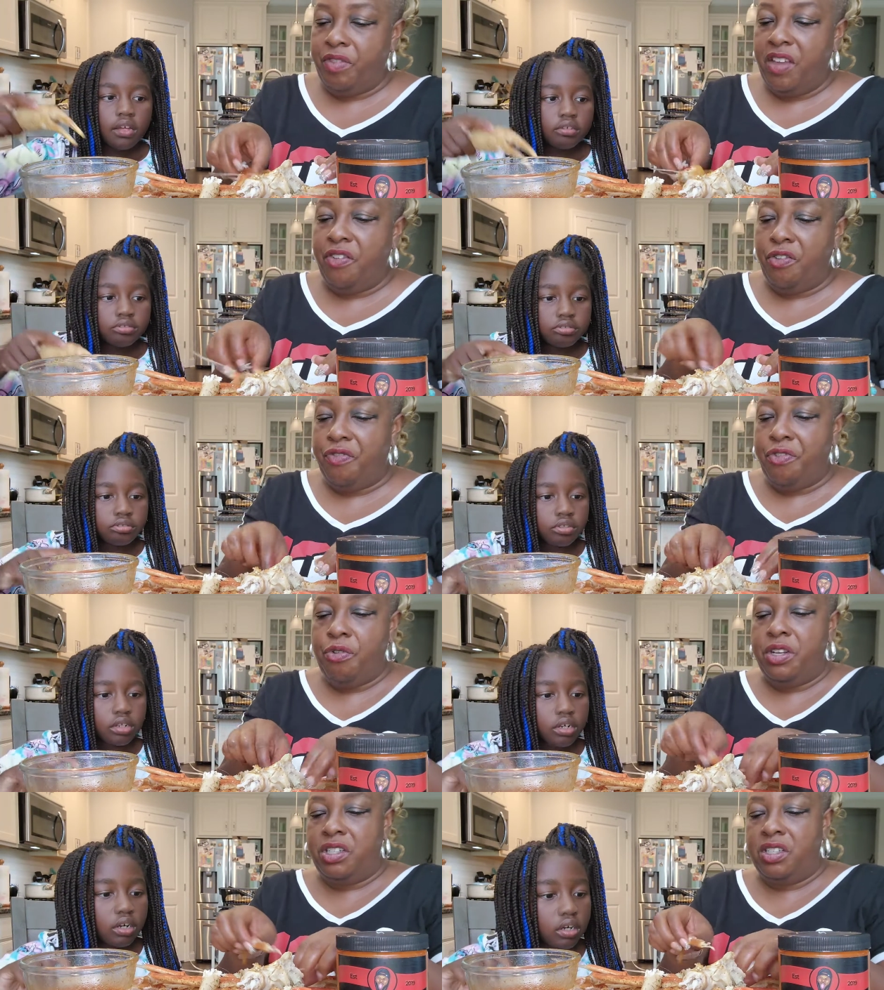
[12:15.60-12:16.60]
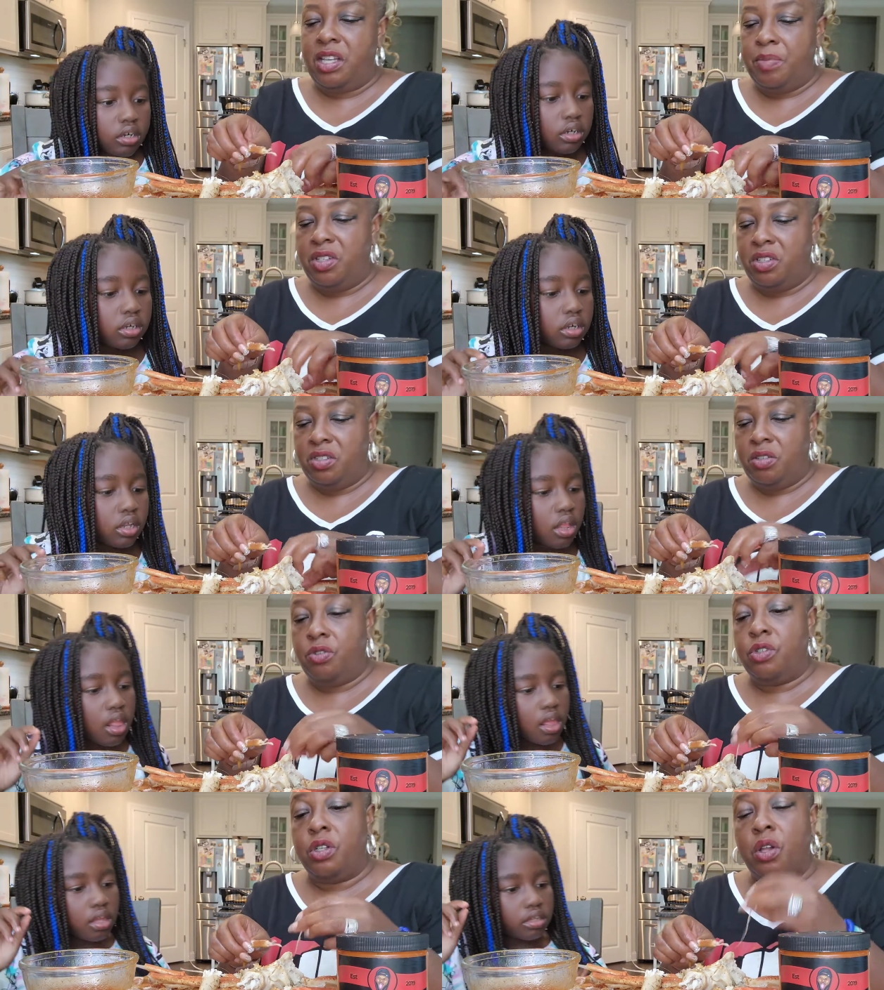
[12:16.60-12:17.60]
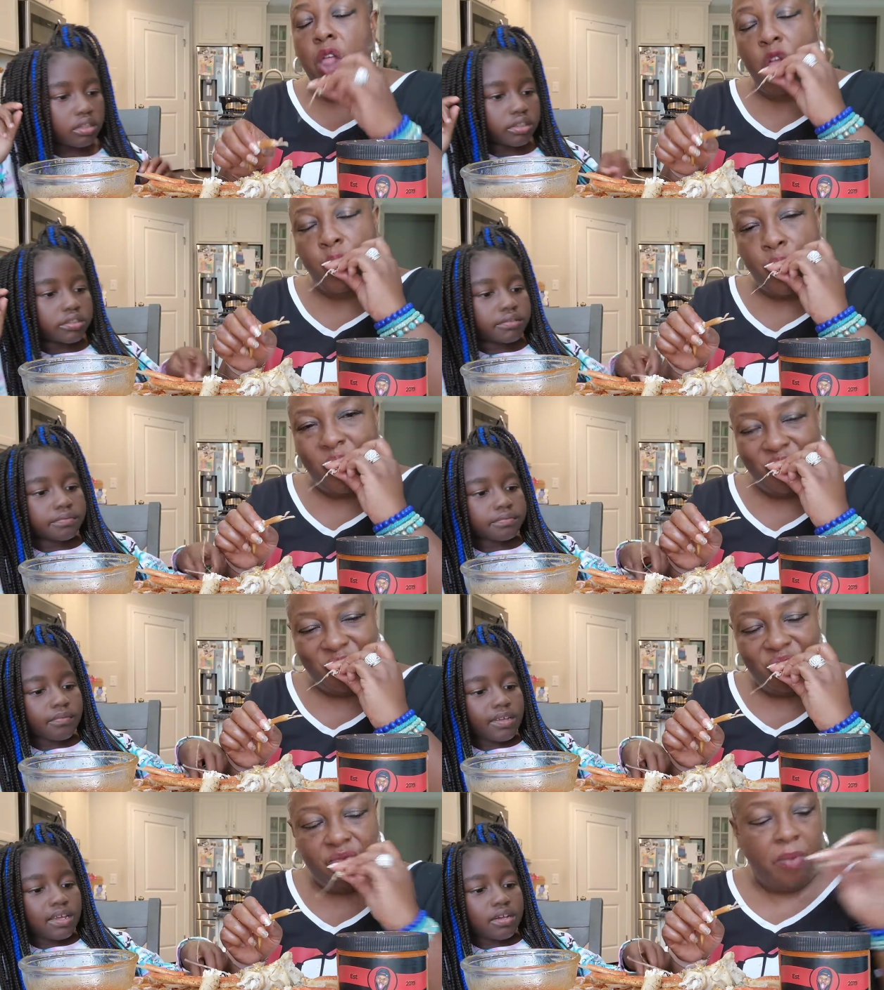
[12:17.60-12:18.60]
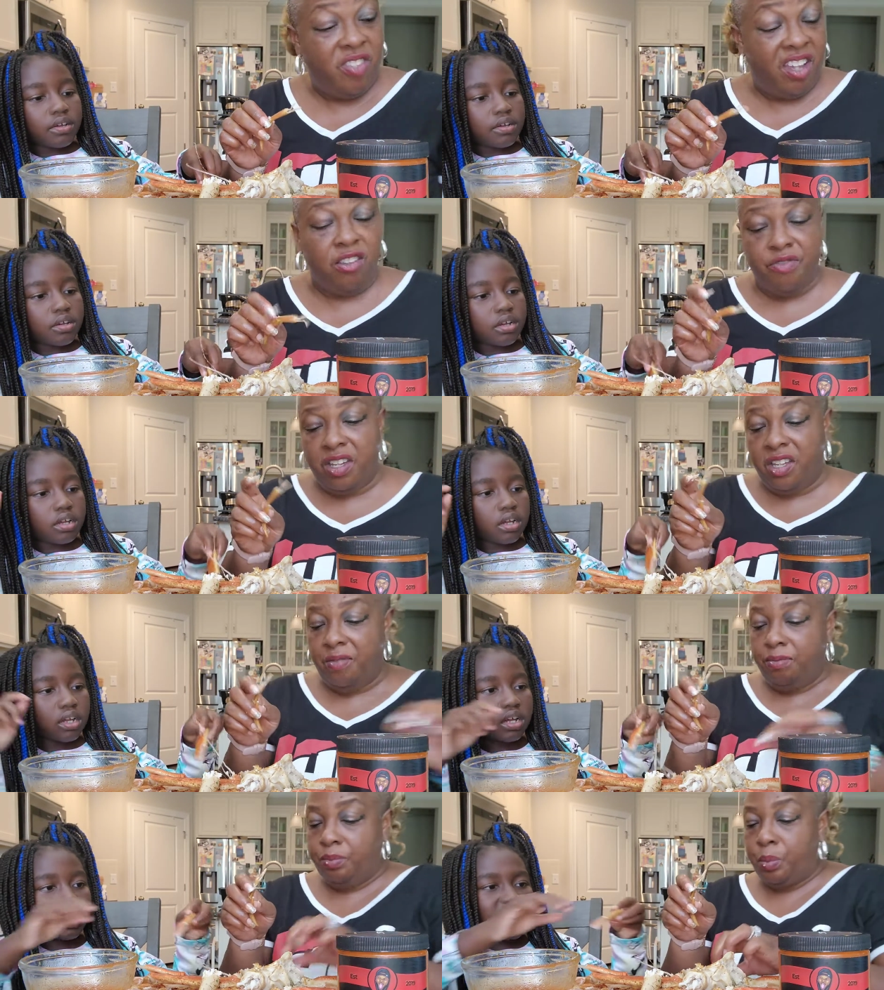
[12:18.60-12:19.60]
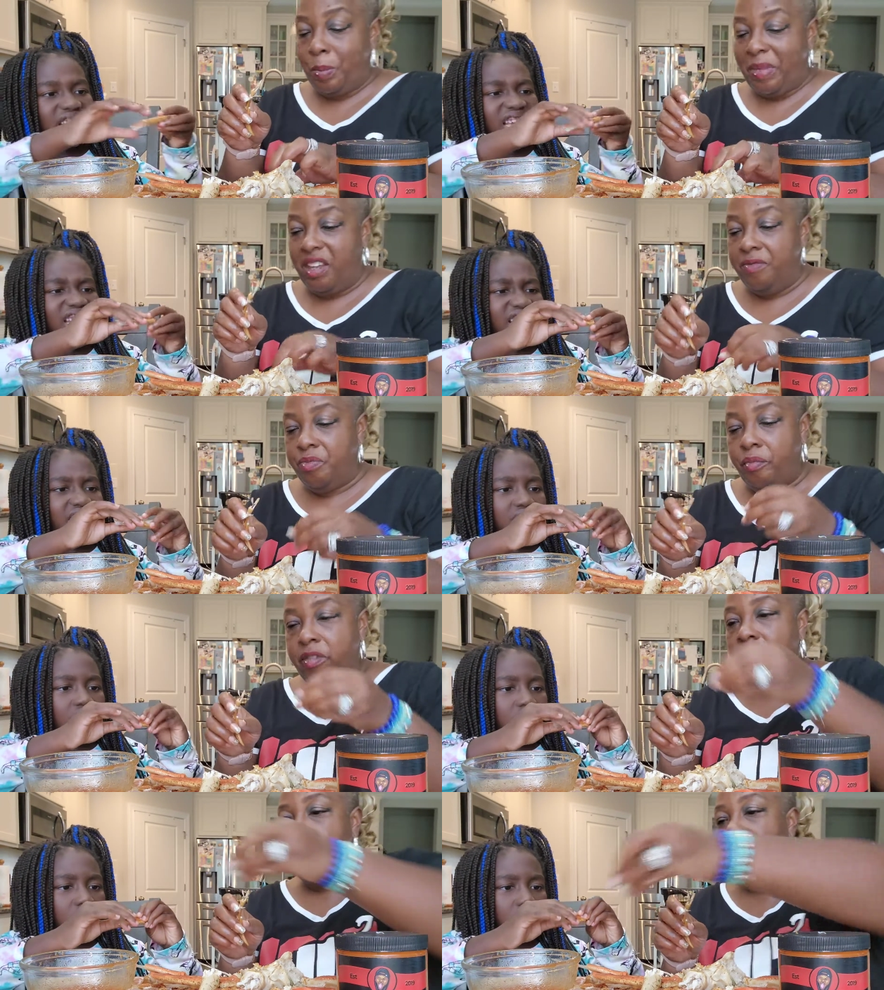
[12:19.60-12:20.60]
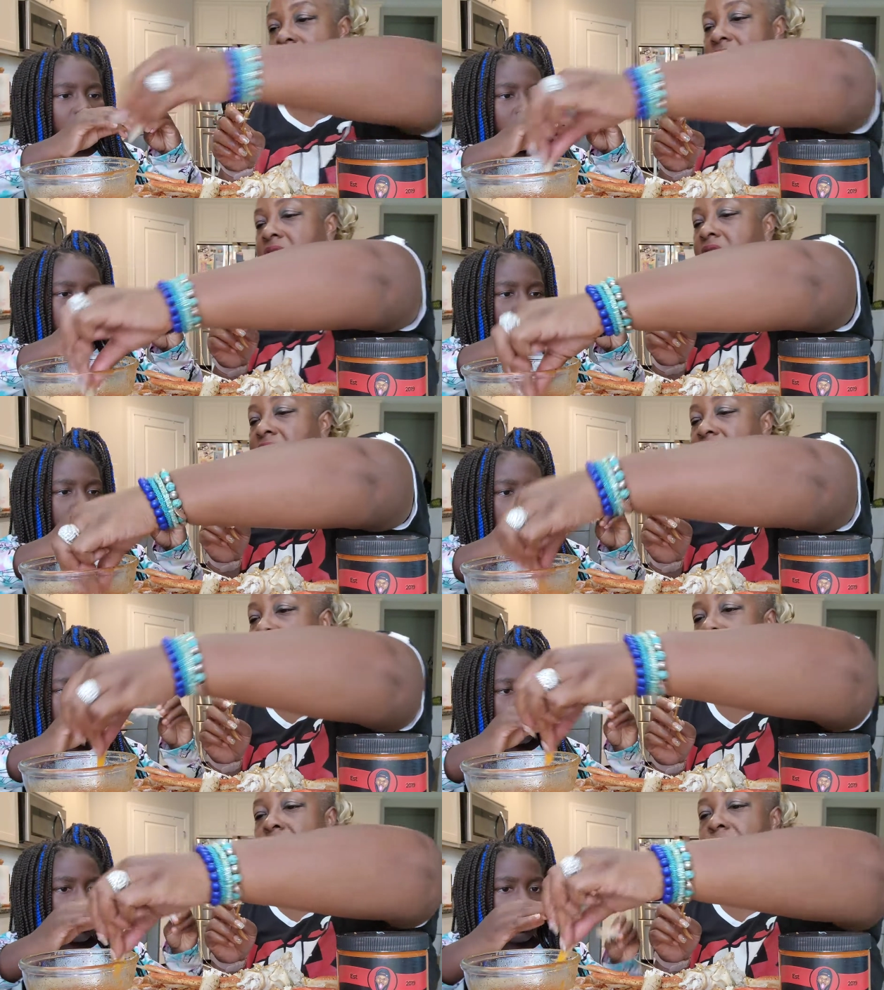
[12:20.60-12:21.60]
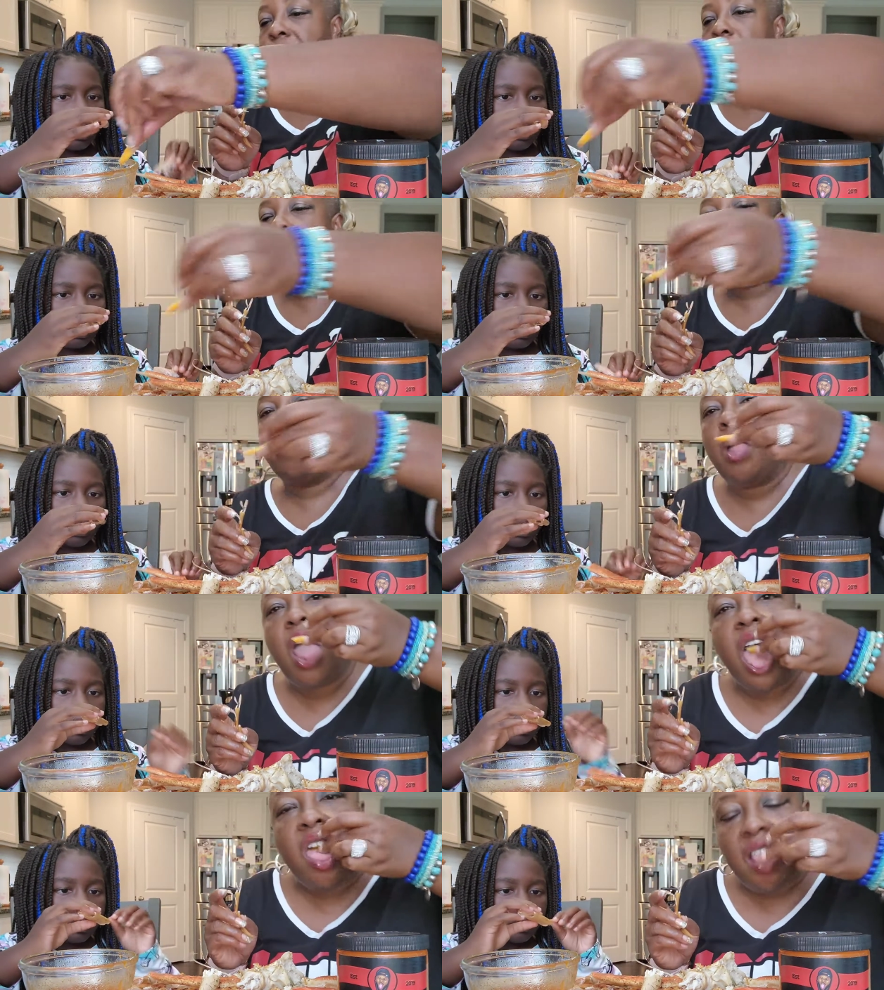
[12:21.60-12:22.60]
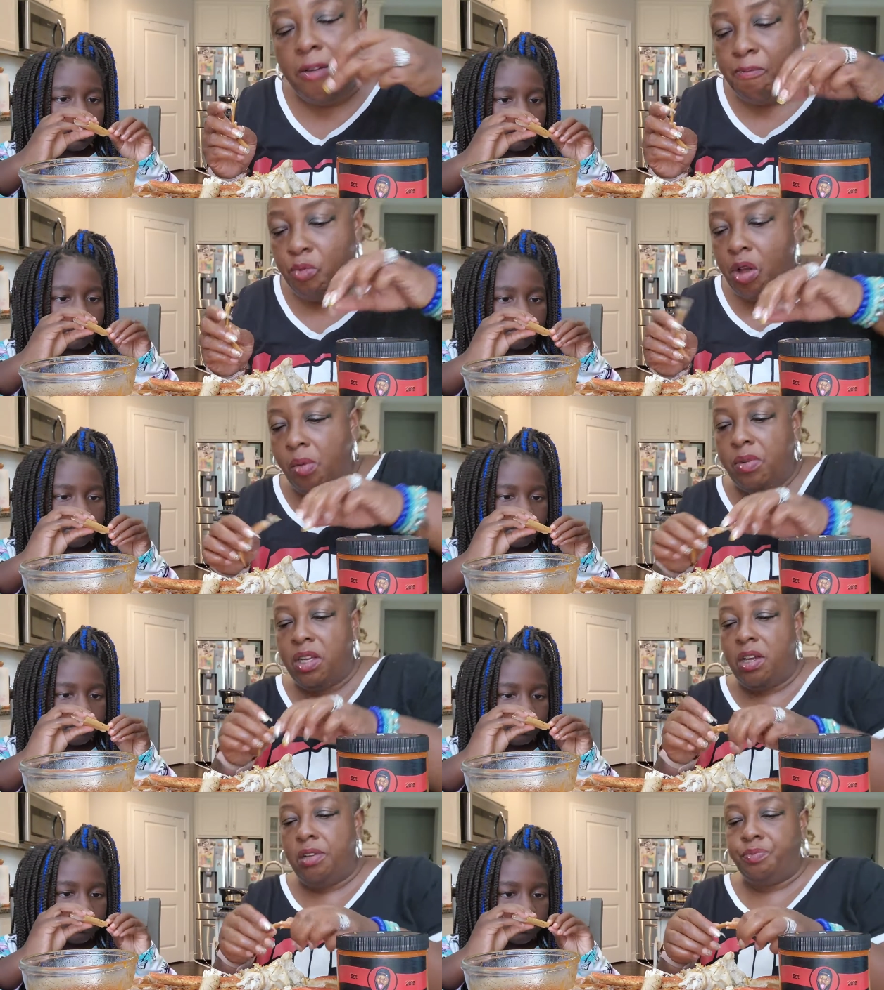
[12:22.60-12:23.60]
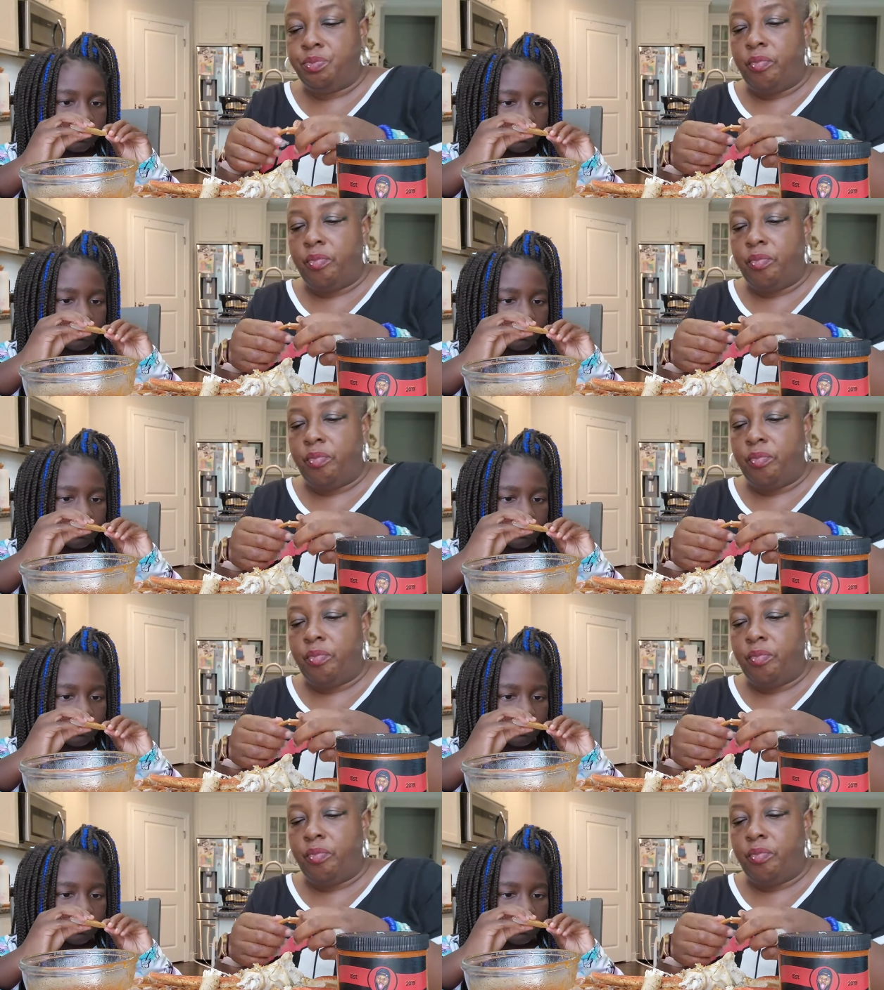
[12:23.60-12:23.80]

Speaker 1: if her throat itches, that means she's allergic. Thank you, Vicky. She said that in a video. Oh my God.